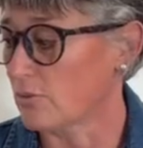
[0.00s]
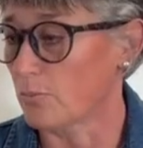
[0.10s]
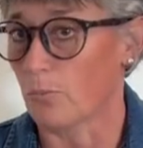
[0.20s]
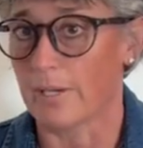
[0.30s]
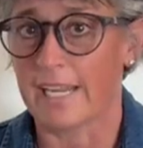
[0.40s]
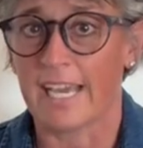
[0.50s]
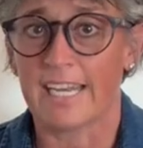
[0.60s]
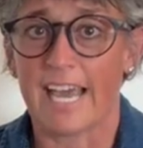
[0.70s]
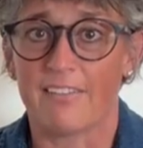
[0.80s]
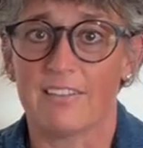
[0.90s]
went ahead,
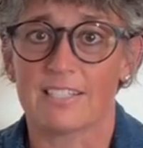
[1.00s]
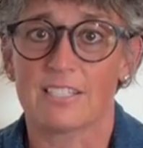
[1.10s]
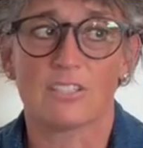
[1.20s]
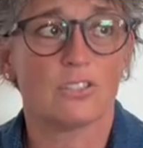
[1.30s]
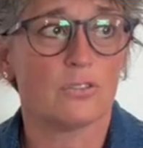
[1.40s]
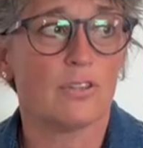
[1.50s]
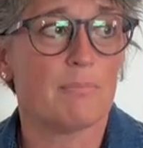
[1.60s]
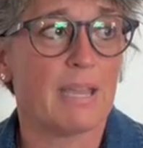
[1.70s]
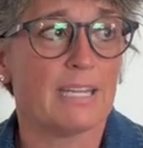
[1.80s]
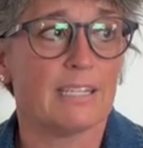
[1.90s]
had this do the
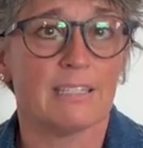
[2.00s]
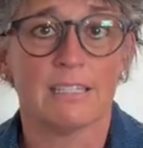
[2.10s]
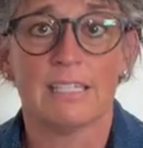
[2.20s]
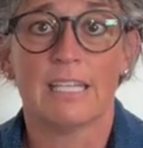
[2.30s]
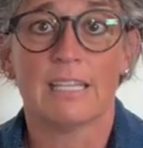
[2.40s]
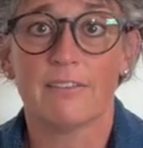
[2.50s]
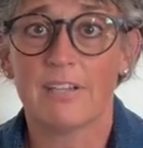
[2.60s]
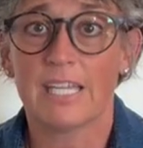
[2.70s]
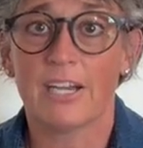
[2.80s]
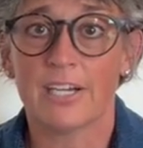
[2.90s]
main
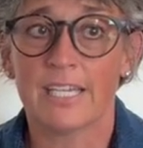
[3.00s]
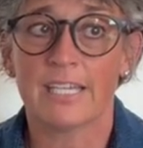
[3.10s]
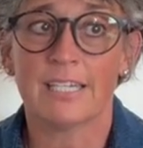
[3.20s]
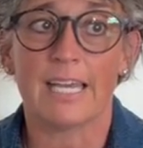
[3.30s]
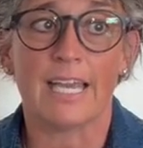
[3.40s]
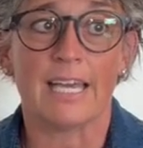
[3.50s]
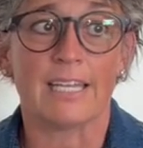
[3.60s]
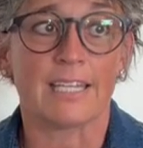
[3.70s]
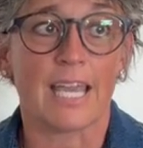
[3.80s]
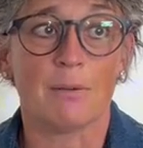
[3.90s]
living area
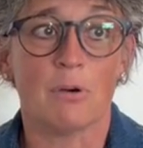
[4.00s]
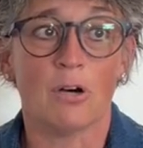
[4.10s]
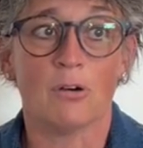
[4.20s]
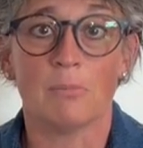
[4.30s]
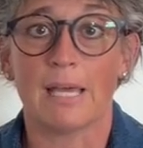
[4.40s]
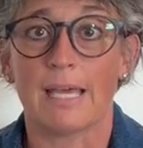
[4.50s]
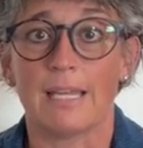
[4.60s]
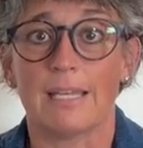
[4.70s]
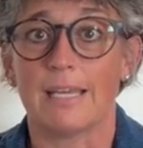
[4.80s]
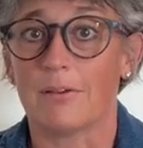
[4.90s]
and came home
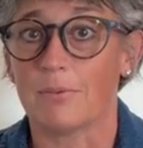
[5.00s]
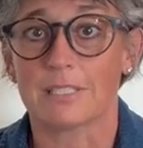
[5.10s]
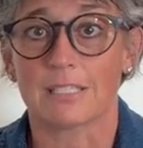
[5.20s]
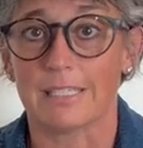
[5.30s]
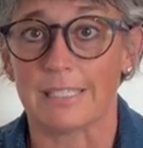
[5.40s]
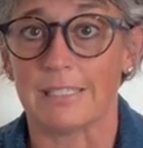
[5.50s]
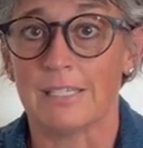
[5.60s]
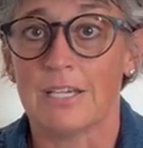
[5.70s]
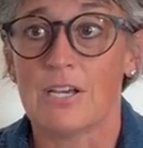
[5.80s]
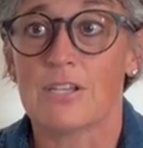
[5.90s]
and it was clean.
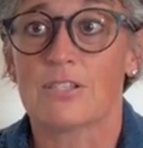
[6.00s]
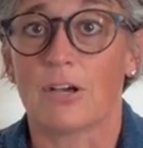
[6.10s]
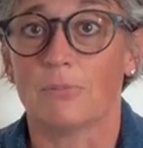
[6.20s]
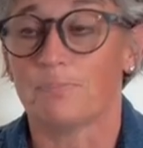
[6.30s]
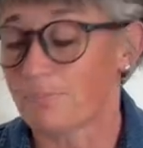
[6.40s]
So